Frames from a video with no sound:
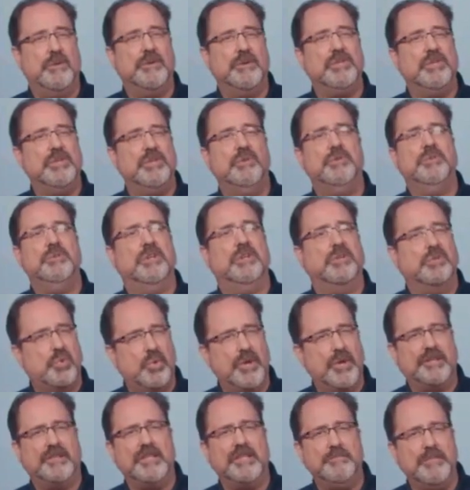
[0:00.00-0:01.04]
you to
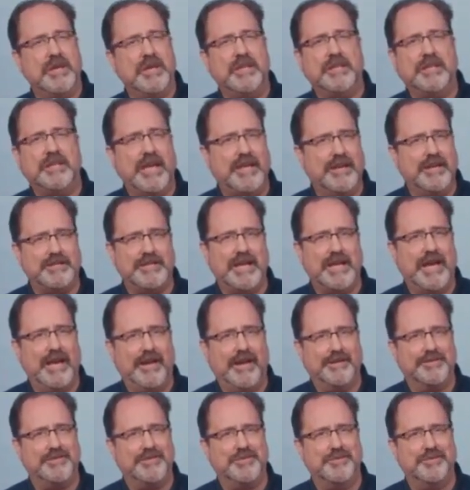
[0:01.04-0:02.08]
quickly mitigate
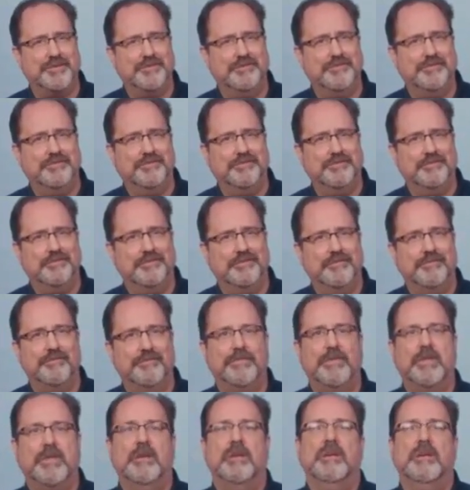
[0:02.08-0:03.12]
attacks.
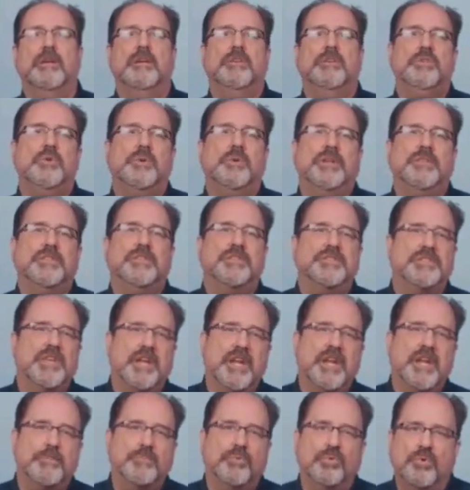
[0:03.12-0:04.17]
You can set
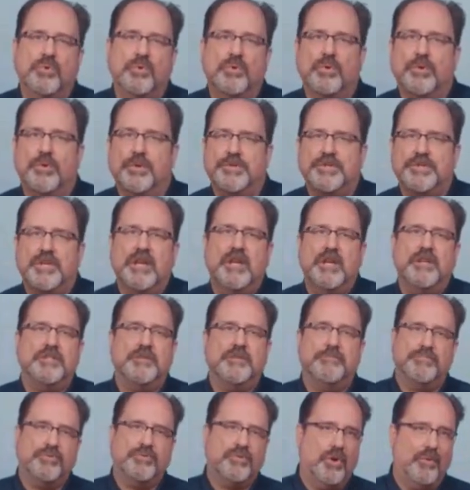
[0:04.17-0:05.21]
up rules to
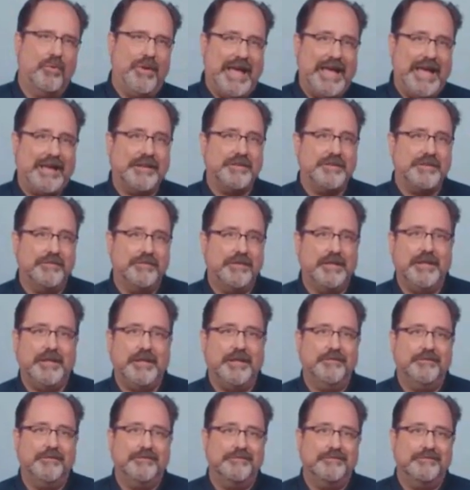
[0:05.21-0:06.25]
proactively
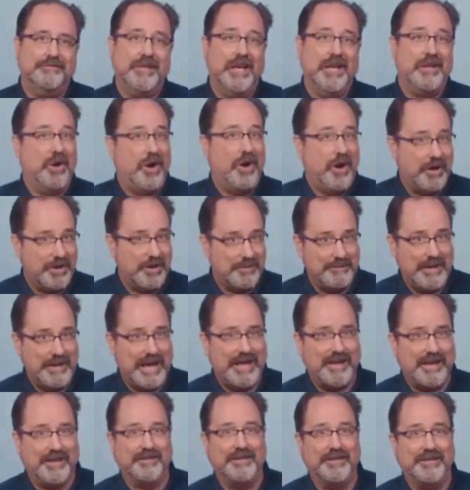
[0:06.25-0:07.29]
and
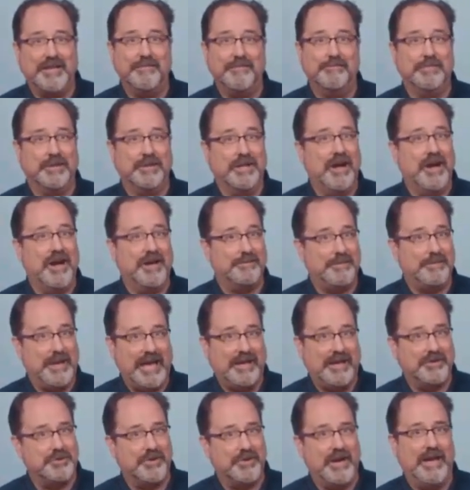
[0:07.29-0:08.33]
automatically block bad
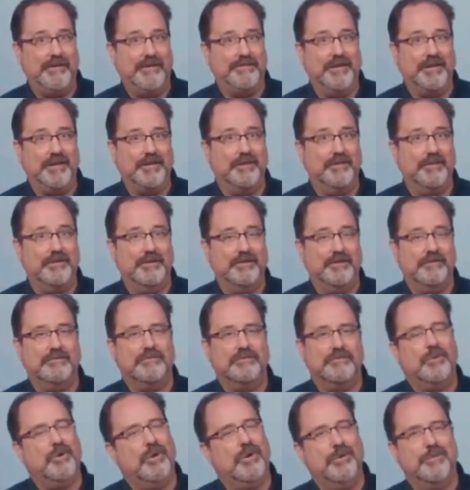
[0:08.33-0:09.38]
traffic
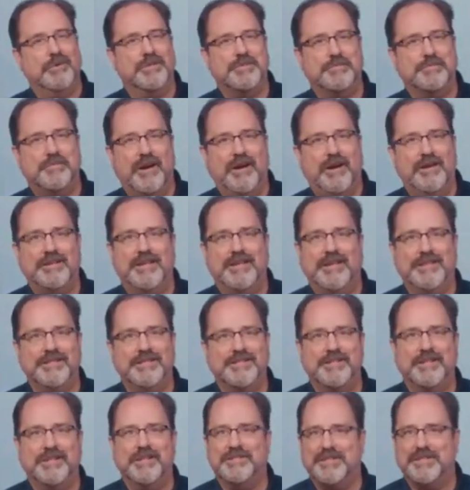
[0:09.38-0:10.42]
or respond to
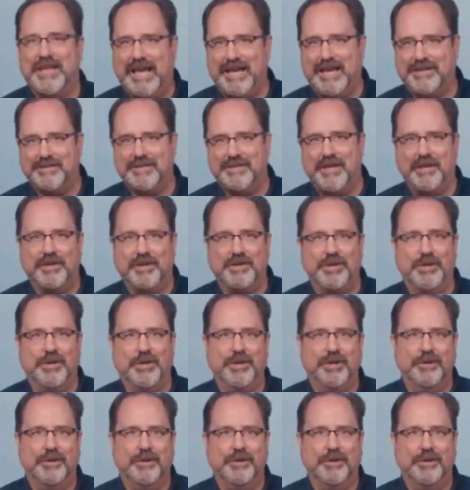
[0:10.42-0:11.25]
incidents as they occur.